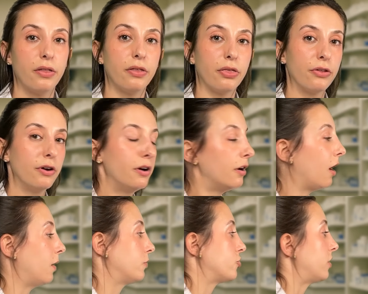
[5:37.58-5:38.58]
The third
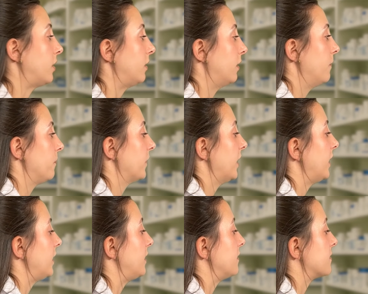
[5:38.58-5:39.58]
option
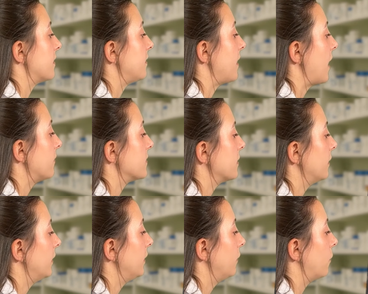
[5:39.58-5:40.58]
is
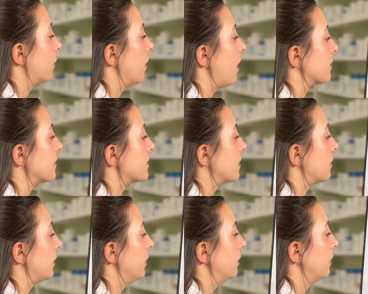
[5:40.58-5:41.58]
nafcillin or
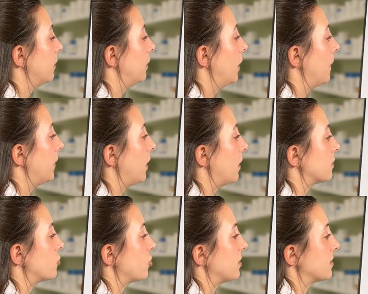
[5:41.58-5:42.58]
oxacillin plus
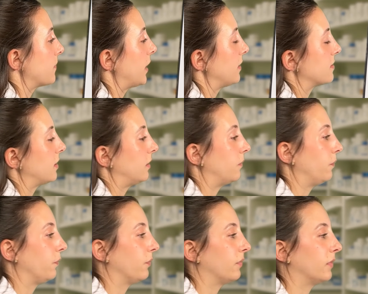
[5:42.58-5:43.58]
gentamicin.
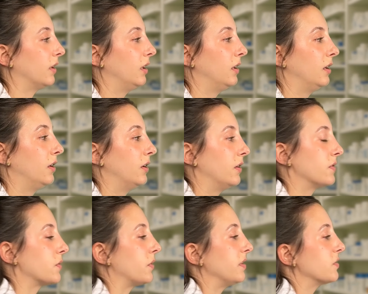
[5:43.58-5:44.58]

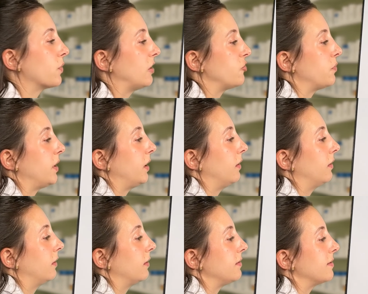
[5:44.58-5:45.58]
So this
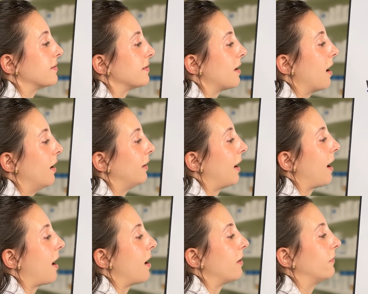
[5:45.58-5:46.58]
regimen does not
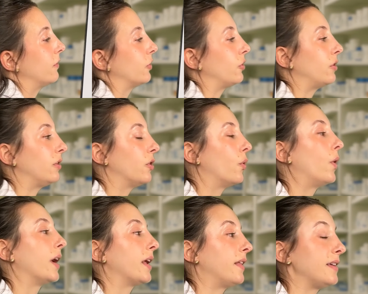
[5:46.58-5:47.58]
have good
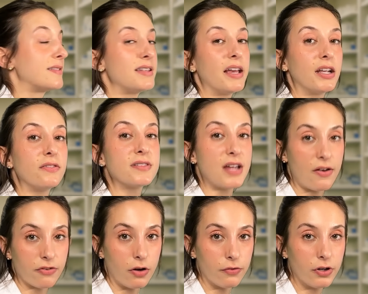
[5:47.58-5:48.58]
coagulase negative staph
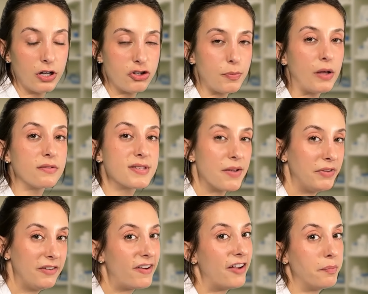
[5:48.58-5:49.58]
coverage. About
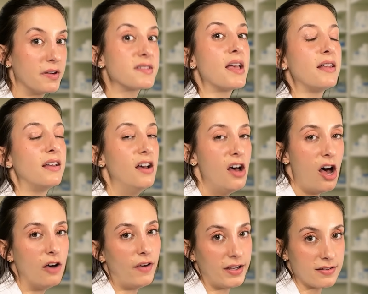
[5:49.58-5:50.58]
75%
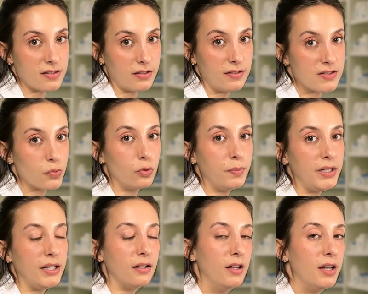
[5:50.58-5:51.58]
of isolates will
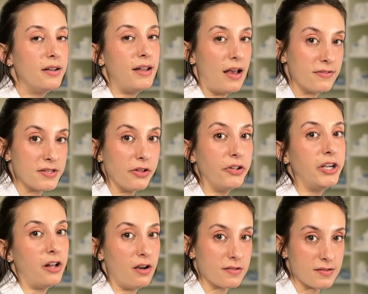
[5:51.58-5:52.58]
be nafcillin and
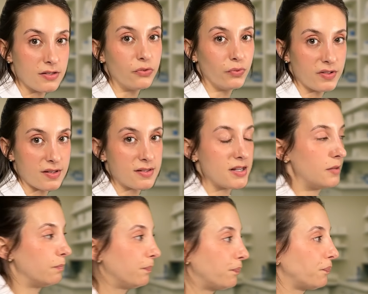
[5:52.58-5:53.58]
oxacillin
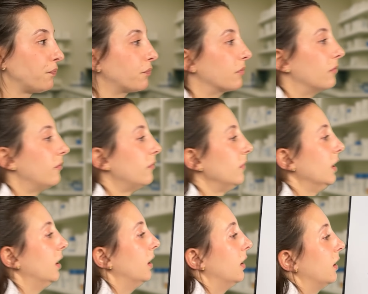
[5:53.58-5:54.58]
resistant.
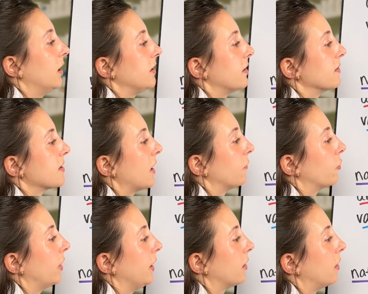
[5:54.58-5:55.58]
It does have
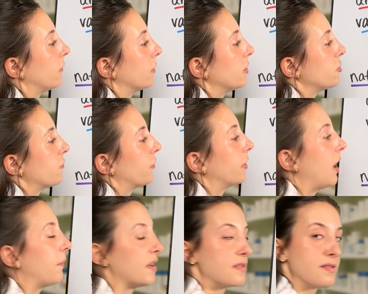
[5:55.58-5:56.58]
great coverage for
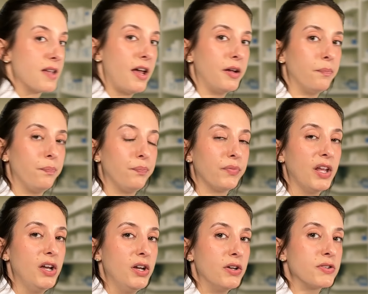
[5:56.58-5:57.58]
MSSA.
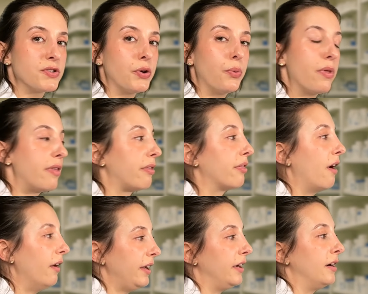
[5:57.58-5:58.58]
So the
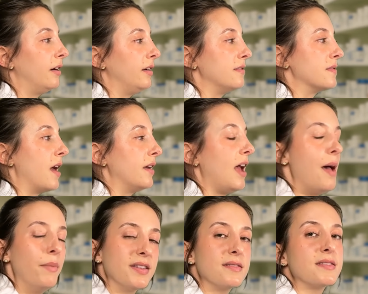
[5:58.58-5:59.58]
thought here is that
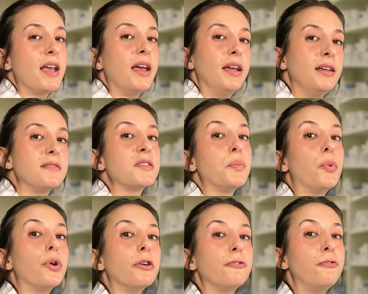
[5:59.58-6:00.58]
MSSA is the
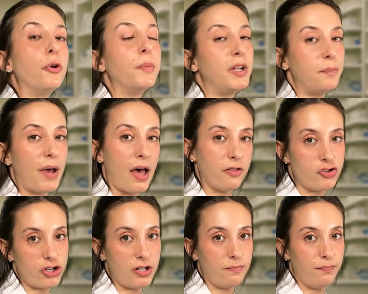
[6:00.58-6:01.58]
more fulminant
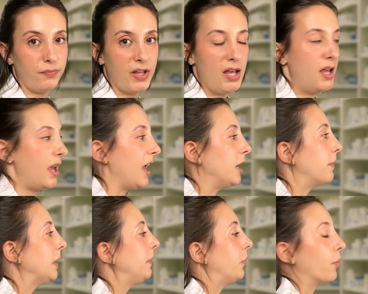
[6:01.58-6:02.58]
pathogen, and it
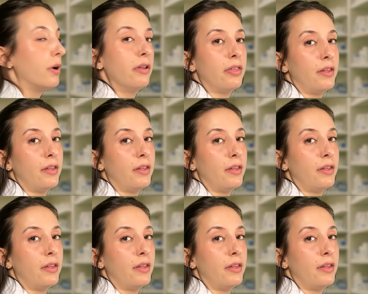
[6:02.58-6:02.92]
might be worth